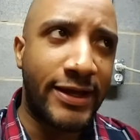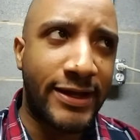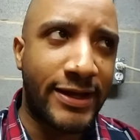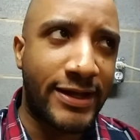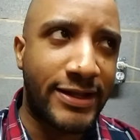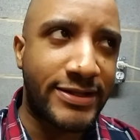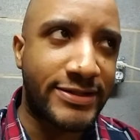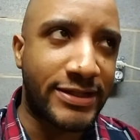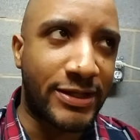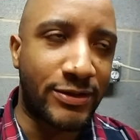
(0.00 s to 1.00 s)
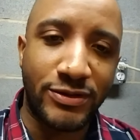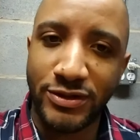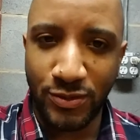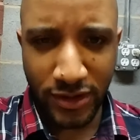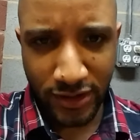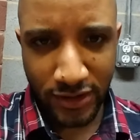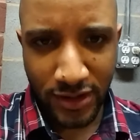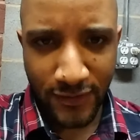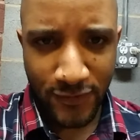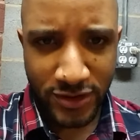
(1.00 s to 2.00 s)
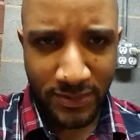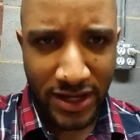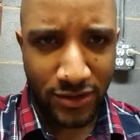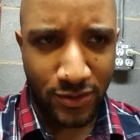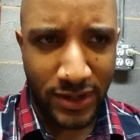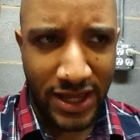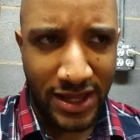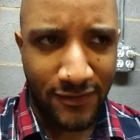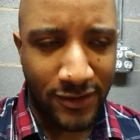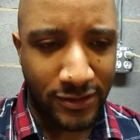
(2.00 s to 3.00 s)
Let's see. So first panel we have